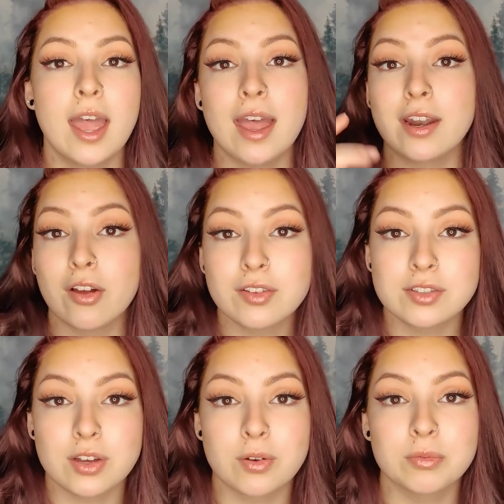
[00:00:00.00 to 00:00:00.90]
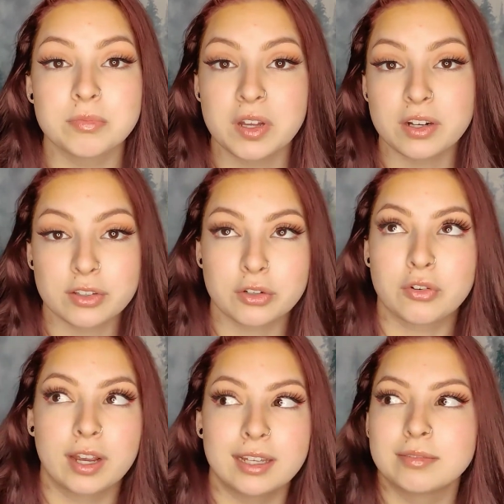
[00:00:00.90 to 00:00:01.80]
And also another
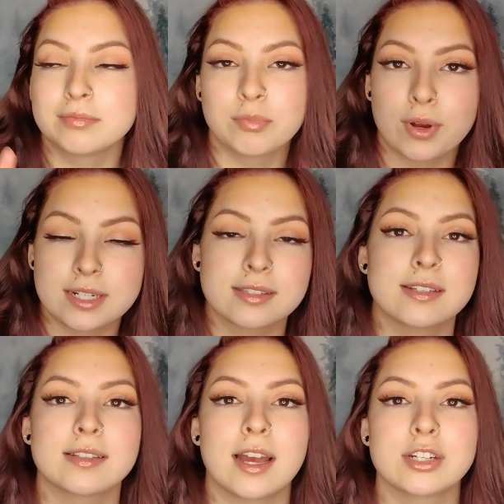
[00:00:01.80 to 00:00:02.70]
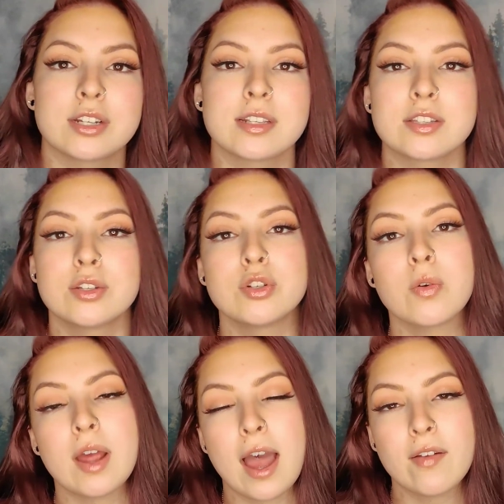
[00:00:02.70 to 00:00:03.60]
great point to these lashes is you
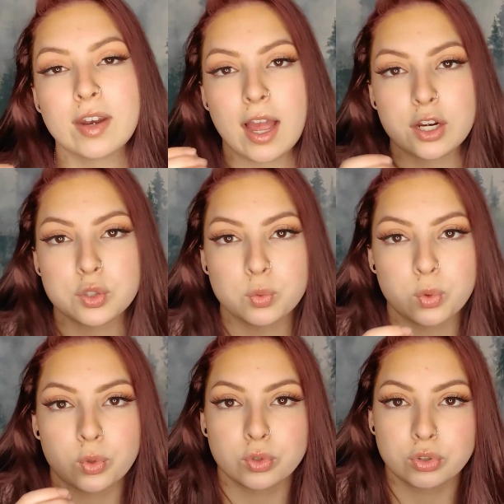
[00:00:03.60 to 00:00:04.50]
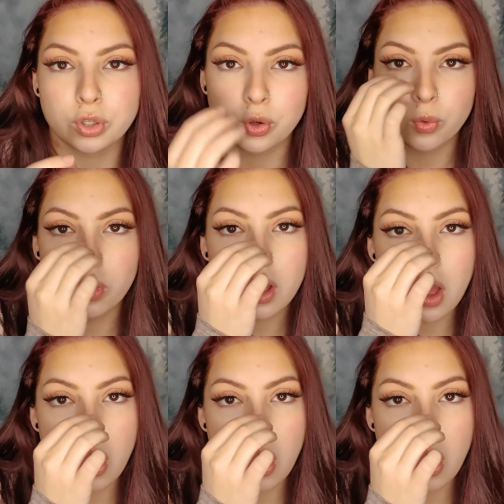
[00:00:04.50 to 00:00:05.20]
don't have an actual glue